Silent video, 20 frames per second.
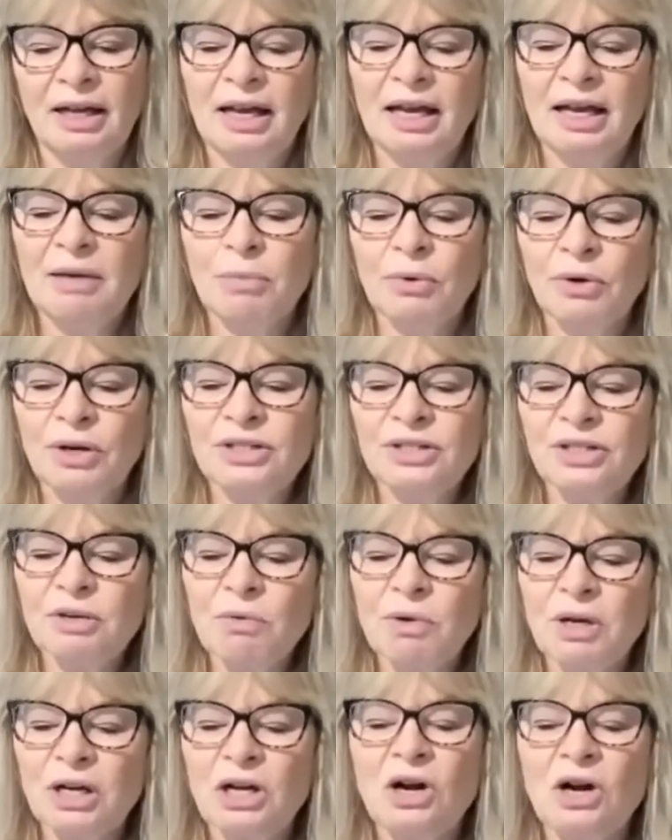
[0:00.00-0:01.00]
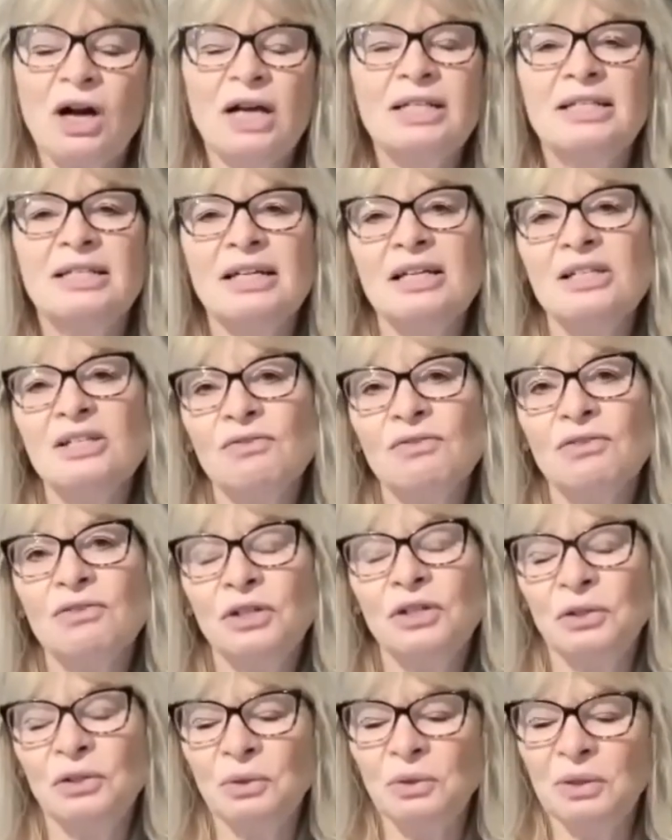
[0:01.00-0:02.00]
Embracing what God does for
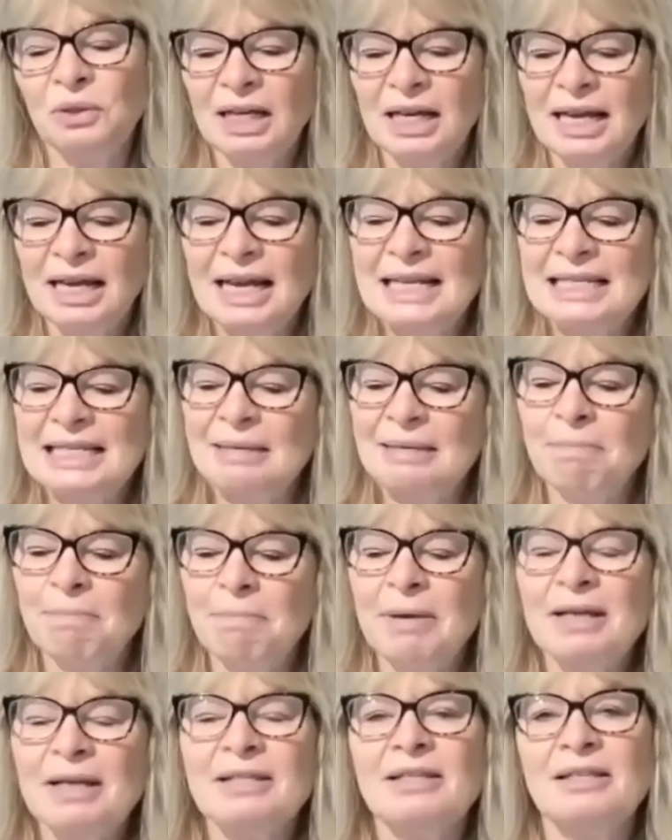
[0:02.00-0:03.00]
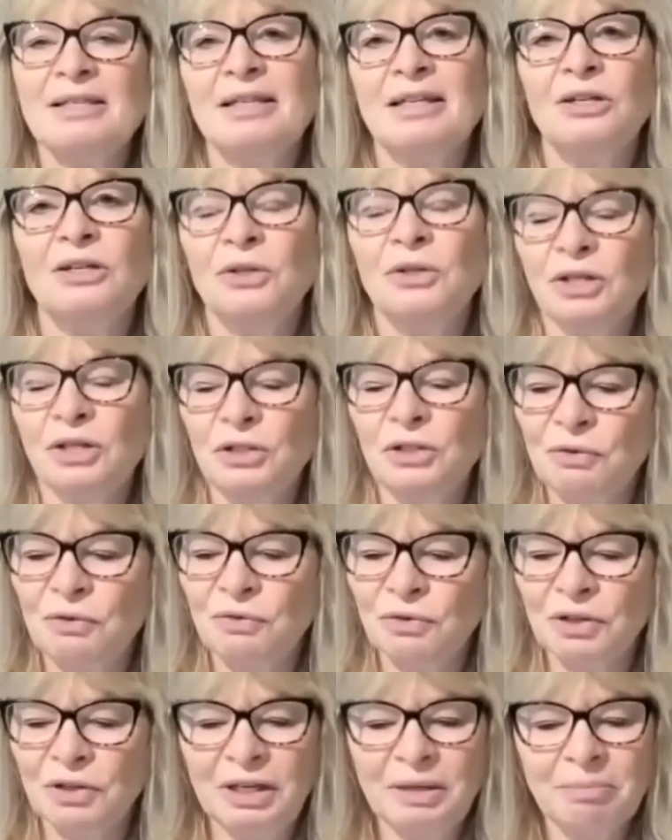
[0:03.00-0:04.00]
you is the best thing you can do
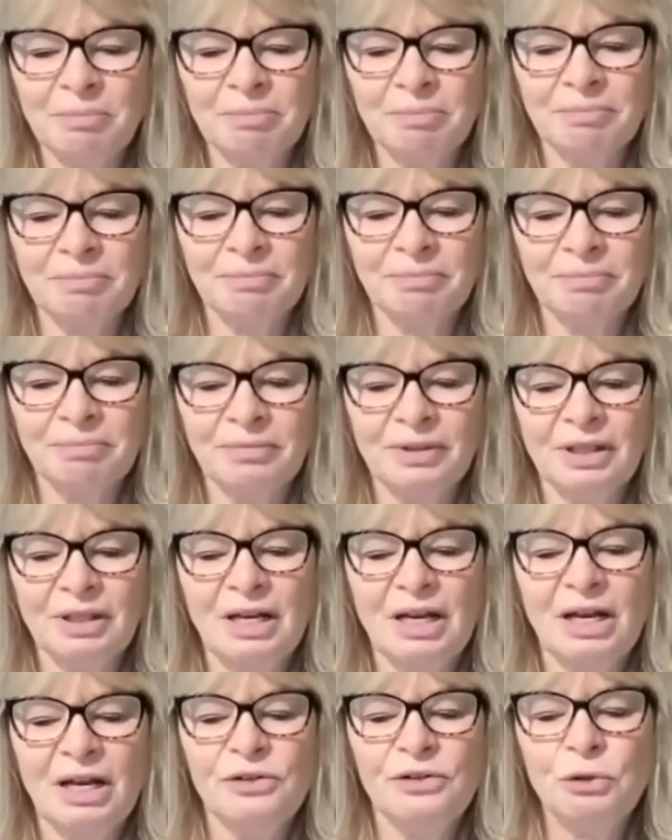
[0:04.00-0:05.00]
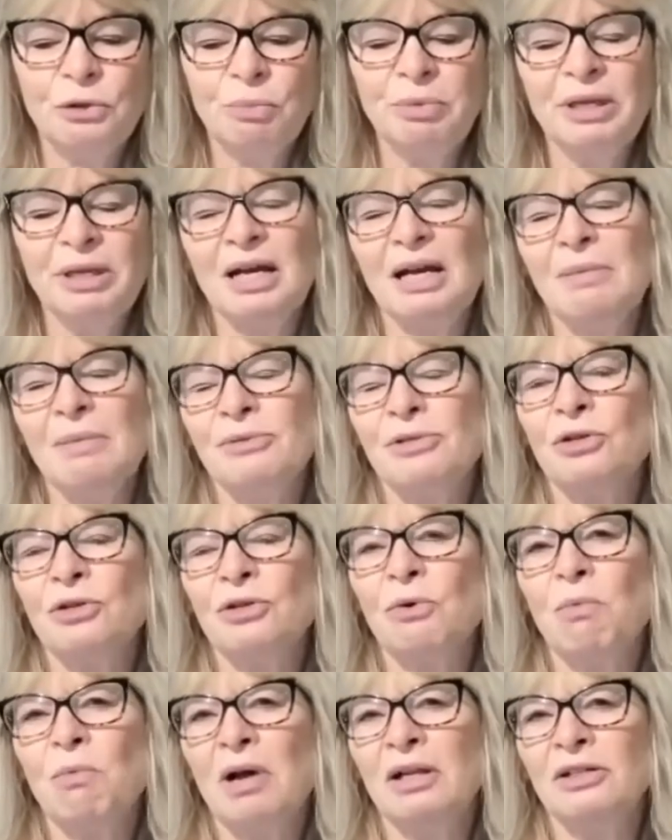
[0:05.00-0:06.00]
for Him. Don't become
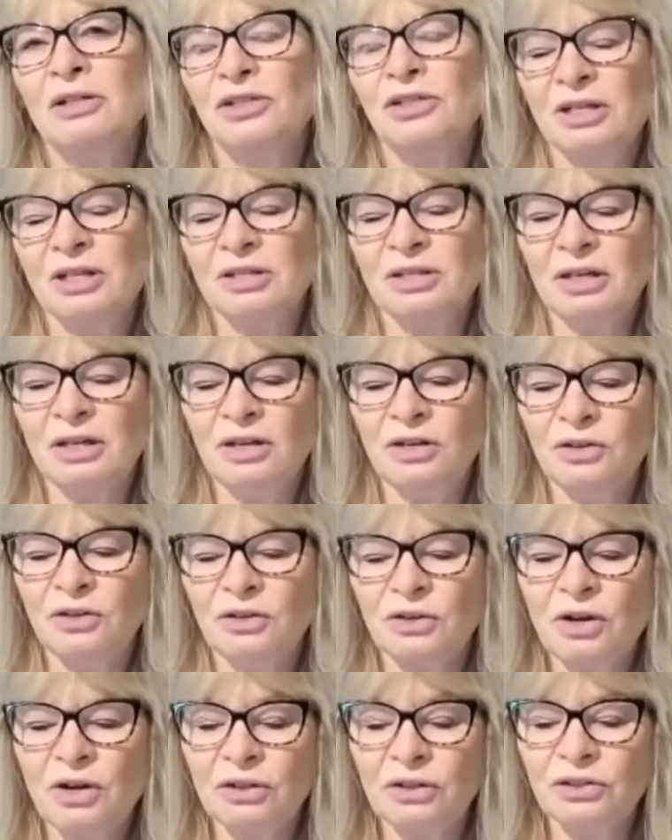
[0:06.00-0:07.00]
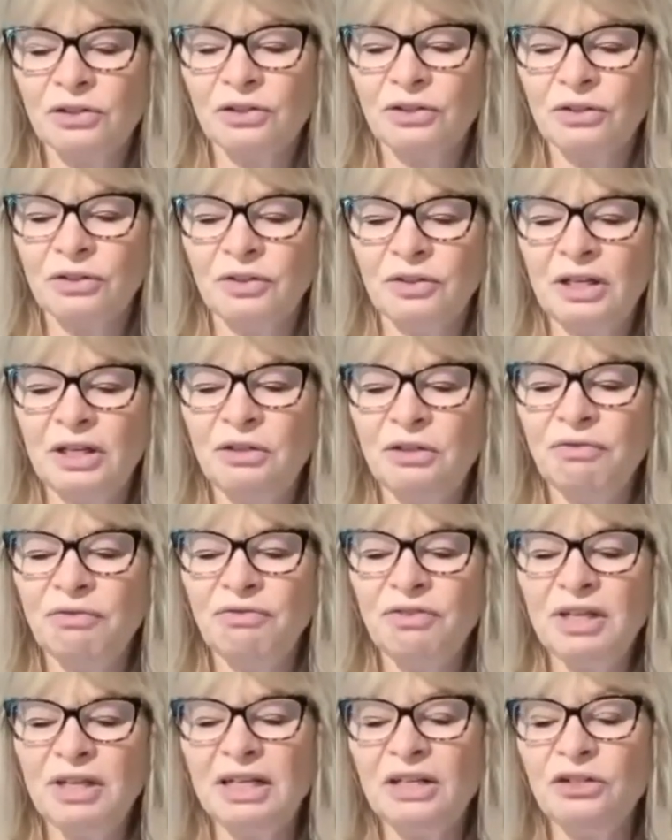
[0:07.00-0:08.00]
so well adjusted in your culture that you
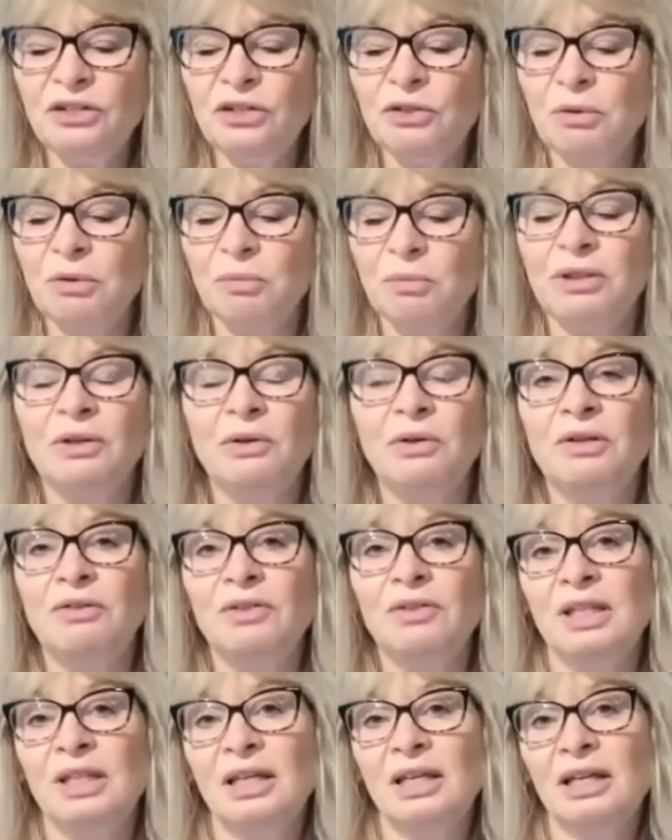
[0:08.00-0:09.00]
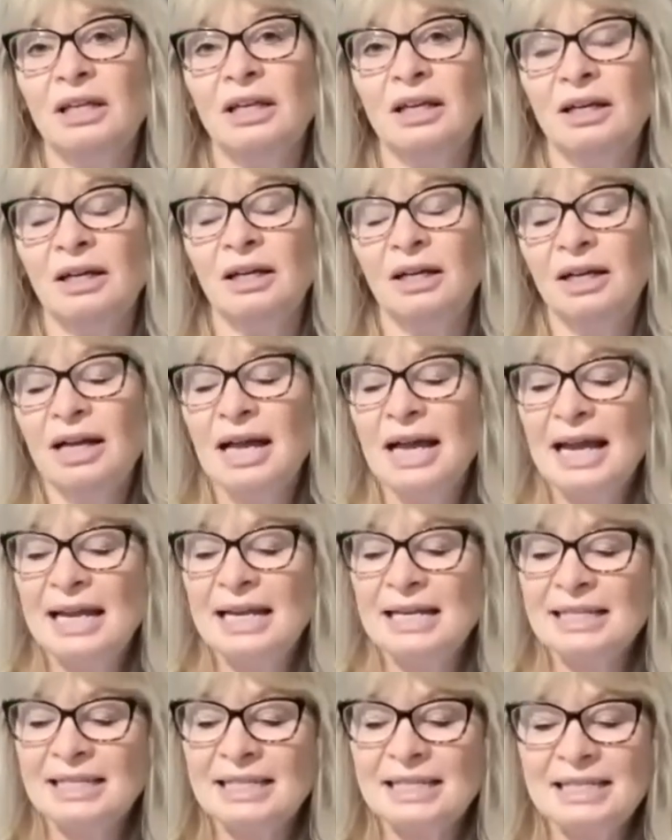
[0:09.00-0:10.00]
fit into it without even thinking.
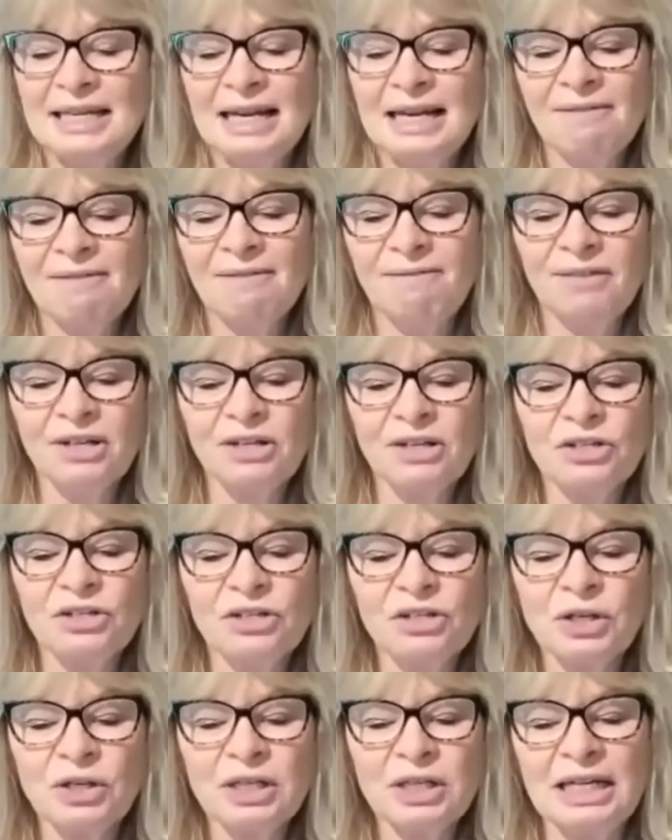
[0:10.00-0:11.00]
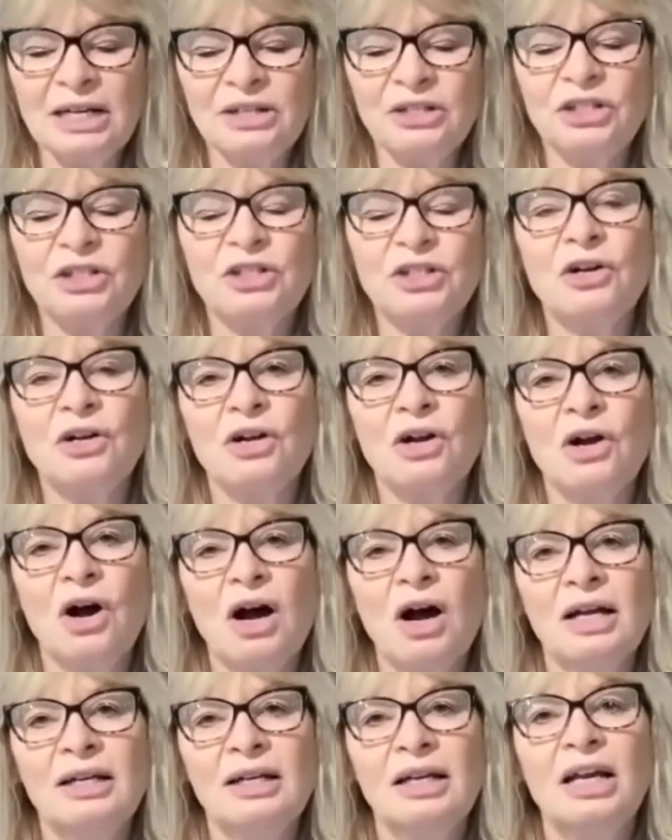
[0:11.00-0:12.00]
Instead, fix your attention on
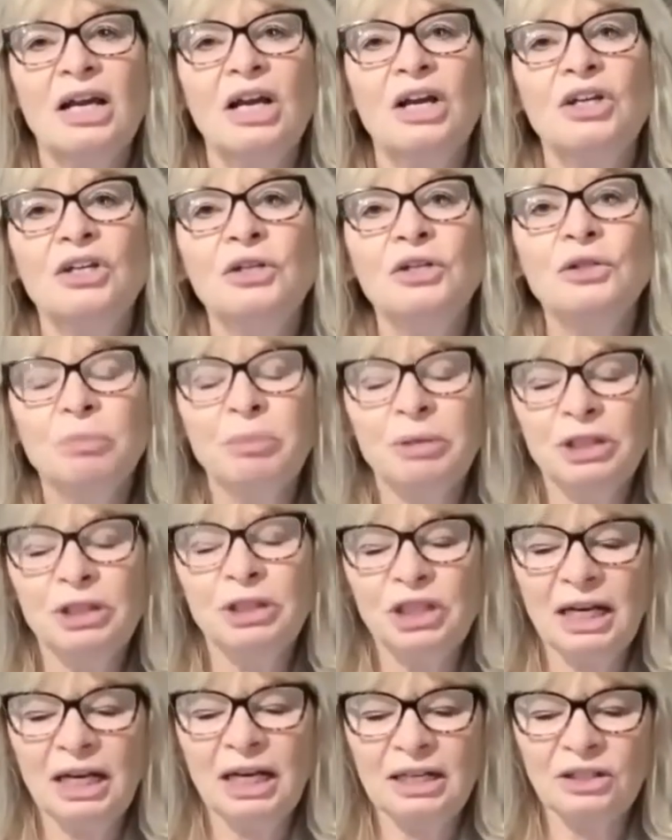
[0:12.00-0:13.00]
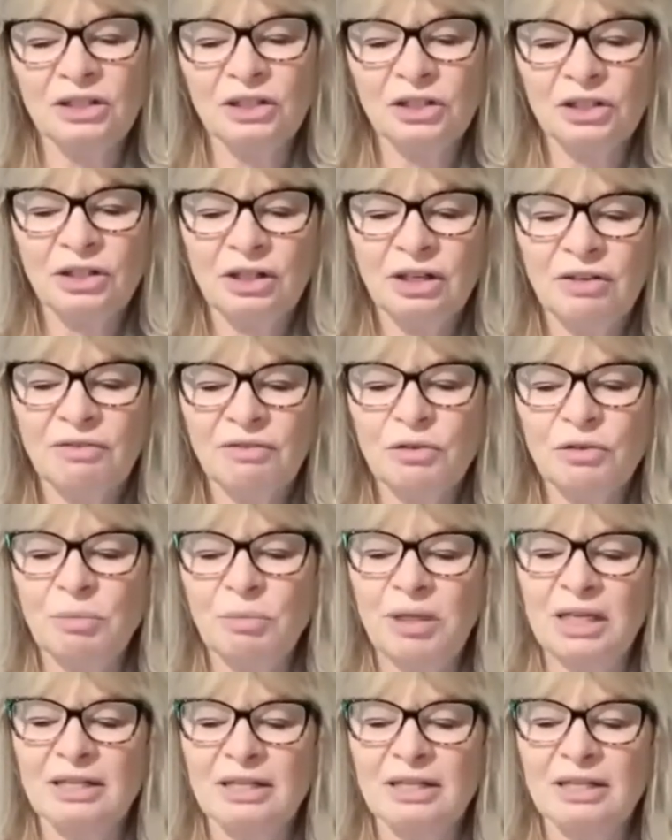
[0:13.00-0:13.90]
God. You'll be changed from the